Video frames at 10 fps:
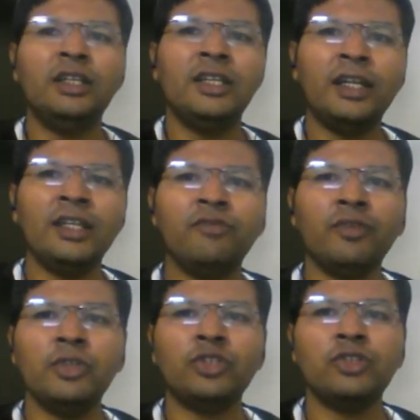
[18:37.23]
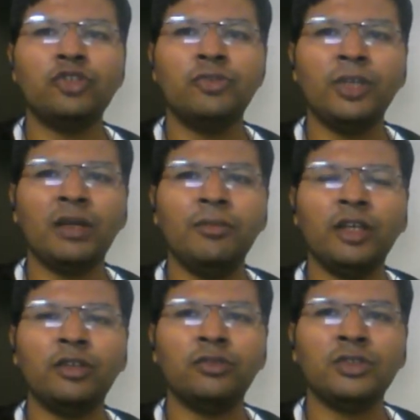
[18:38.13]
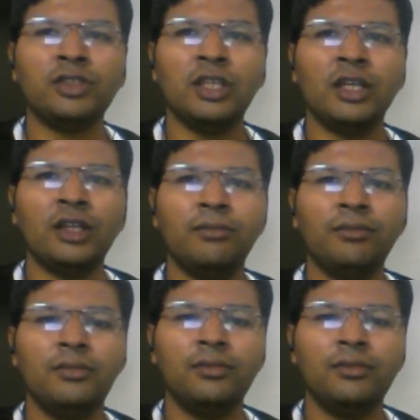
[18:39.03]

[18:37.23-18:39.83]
that information should be coming into CRM.